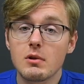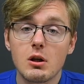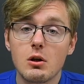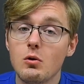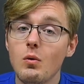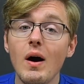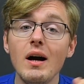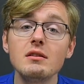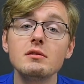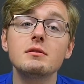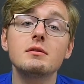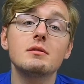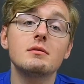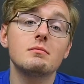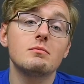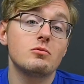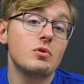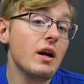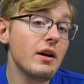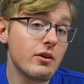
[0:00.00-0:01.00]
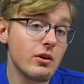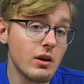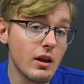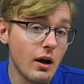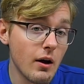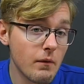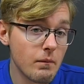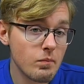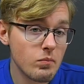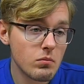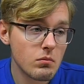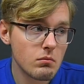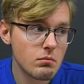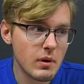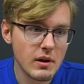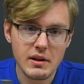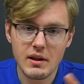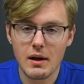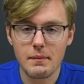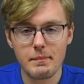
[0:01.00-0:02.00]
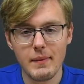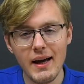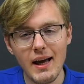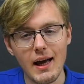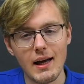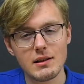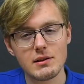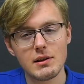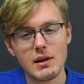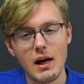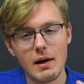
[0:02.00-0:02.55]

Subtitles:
quite regular, but not bad.